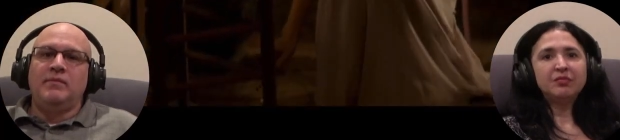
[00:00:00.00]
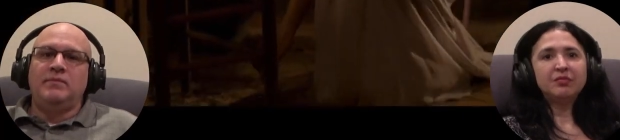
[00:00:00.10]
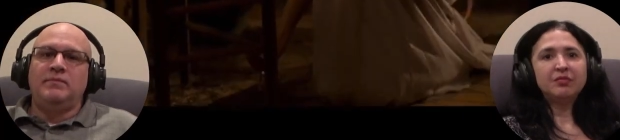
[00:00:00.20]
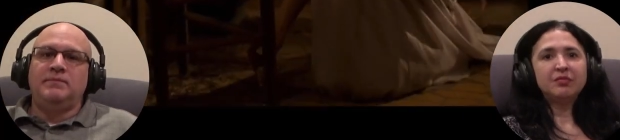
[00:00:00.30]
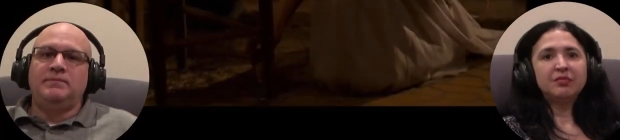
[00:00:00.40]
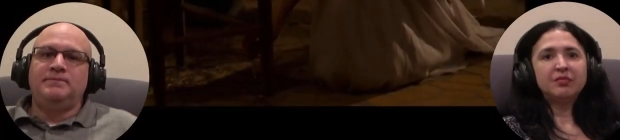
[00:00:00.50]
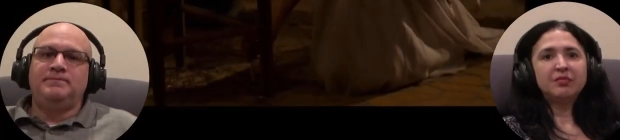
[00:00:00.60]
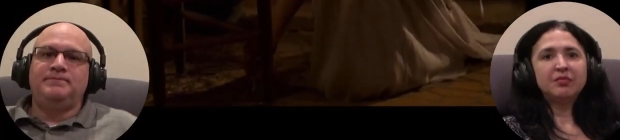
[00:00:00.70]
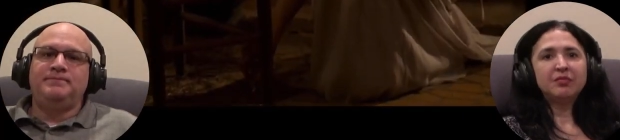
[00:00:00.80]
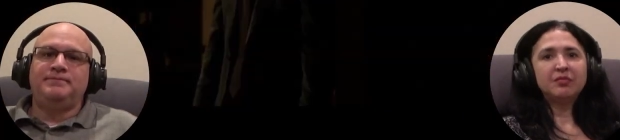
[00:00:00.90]

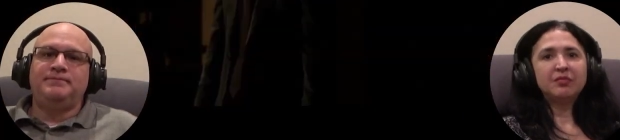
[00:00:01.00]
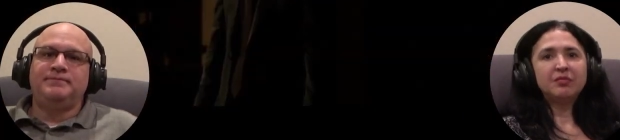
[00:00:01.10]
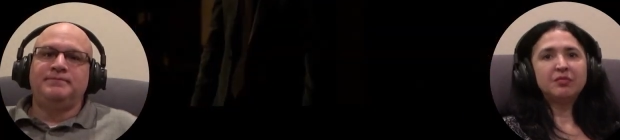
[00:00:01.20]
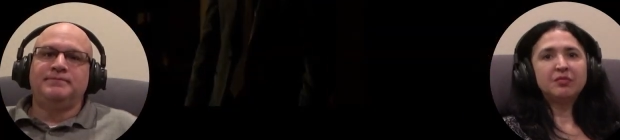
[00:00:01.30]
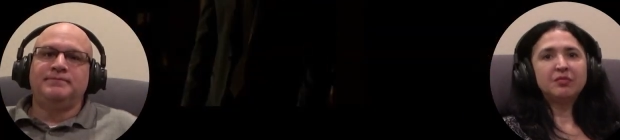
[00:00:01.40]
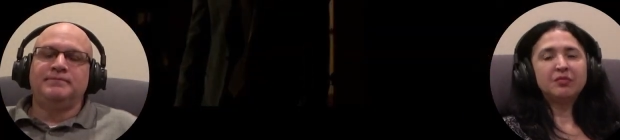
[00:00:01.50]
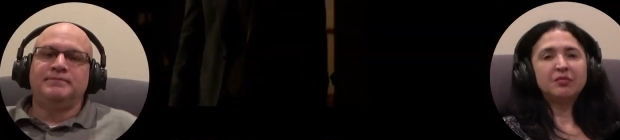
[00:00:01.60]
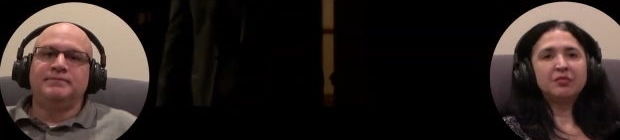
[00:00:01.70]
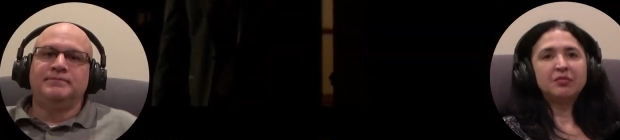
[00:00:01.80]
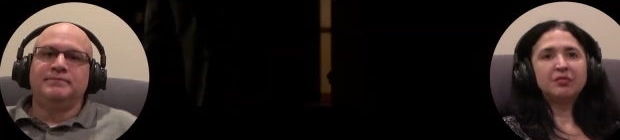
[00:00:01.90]

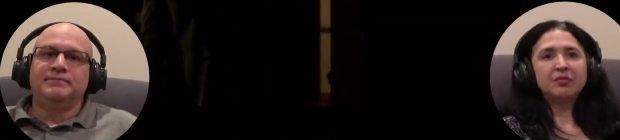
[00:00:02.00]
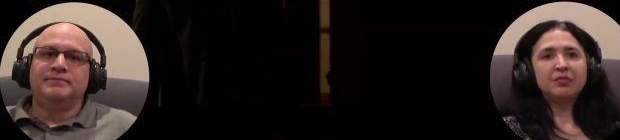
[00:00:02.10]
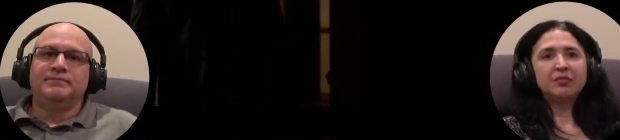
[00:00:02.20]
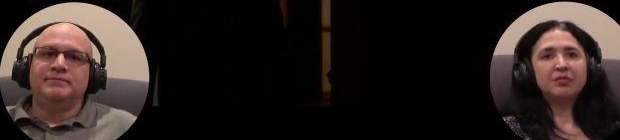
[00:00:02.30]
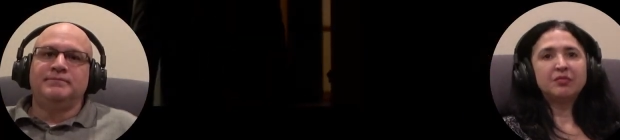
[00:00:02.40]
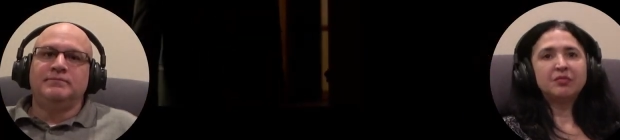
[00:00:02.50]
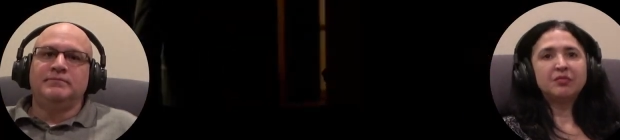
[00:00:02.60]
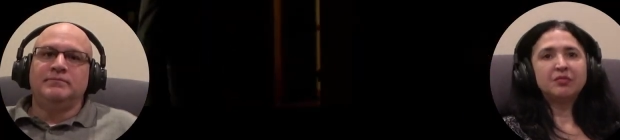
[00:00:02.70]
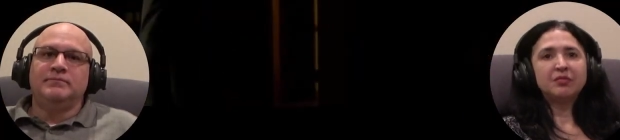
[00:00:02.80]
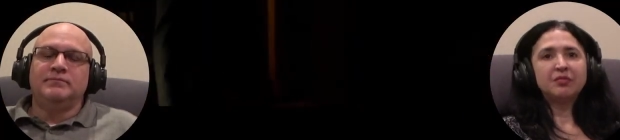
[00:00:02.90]

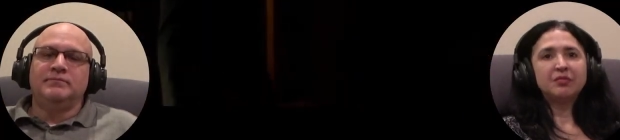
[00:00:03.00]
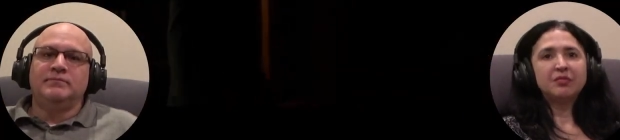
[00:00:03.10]
Nothing is said.